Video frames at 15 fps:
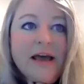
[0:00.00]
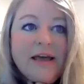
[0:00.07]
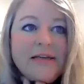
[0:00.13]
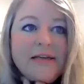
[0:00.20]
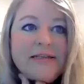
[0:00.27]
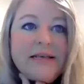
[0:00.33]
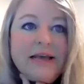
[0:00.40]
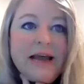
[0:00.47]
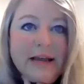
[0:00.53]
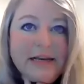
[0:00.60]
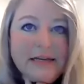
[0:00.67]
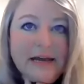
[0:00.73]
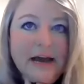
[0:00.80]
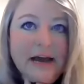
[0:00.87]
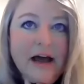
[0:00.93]
is the
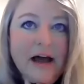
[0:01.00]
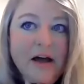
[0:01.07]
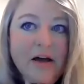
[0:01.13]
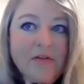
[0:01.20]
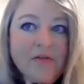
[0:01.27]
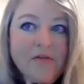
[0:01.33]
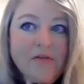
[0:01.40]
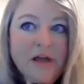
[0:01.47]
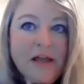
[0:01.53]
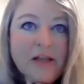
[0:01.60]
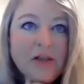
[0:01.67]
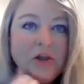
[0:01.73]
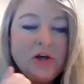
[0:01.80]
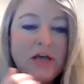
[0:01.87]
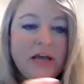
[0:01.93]
idea of,
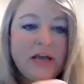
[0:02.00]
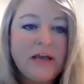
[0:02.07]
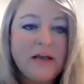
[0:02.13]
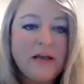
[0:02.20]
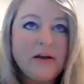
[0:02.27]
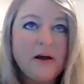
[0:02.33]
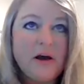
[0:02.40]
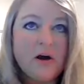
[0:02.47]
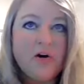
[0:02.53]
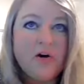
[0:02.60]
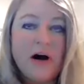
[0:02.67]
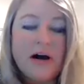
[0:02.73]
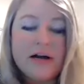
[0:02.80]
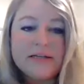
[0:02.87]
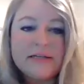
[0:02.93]
in looking
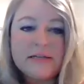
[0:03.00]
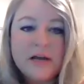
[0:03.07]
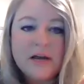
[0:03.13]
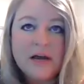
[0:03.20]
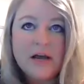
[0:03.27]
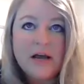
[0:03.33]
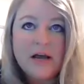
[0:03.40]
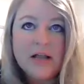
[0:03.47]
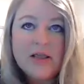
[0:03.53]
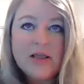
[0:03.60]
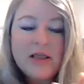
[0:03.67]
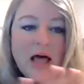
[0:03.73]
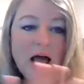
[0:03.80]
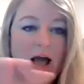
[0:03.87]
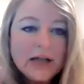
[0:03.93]
across
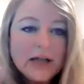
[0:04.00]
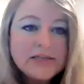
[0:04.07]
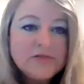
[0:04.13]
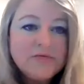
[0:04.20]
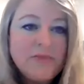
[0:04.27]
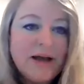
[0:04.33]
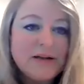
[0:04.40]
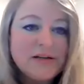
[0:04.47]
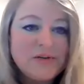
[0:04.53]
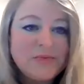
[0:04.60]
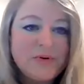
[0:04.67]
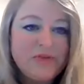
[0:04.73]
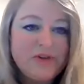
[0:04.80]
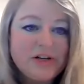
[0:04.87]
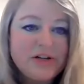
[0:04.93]
lots of models of
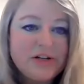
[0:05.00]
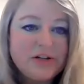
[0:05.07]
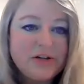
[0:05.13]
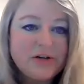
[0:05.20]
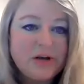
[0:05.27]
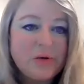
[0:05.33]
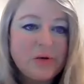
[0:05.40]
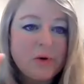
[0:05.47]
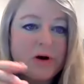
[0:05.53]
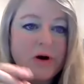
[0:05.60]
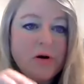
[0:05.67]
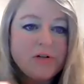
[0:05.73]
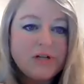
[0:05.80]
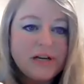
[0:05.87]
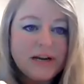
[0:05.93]
professional learning where
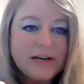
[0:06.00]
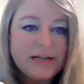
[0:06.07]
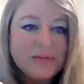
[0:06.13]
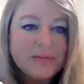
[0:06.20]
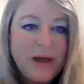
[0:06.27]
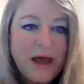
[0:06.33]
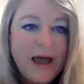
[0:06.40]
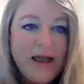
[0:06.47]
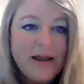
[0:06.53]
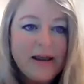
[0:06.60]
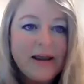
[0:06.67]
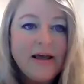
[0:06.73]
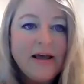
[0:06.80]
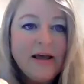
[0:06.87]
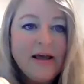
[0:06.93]
coaching has
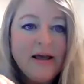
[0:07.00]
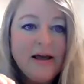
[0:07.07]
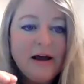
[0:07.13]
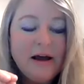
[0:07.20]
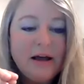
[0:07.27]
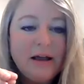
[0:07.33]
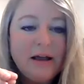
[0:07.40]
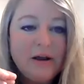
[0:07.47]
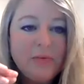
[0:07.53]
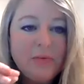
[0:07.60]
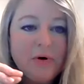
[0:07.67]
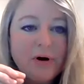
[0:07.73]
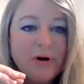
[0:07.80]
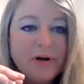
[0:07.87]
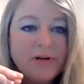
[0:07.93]
been an
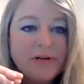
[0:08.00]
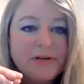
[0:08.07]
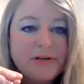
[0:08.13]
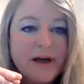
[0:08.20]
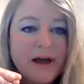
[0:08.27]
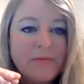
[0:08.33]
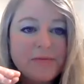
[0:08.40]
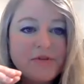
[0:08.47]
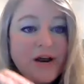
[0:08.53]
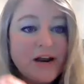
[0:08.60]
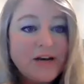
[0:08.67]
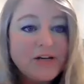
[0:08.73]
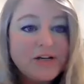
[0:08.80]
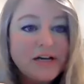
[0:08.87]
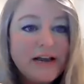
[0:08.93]
important
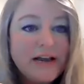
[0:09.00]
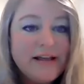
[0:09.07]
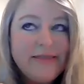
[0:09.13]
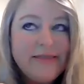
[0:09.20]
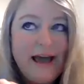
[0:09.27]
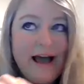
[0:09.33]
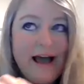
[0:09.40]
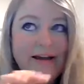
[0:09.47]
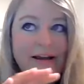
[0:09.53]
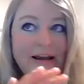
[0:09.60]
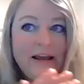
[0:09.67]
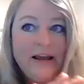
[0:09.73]
strategy, in that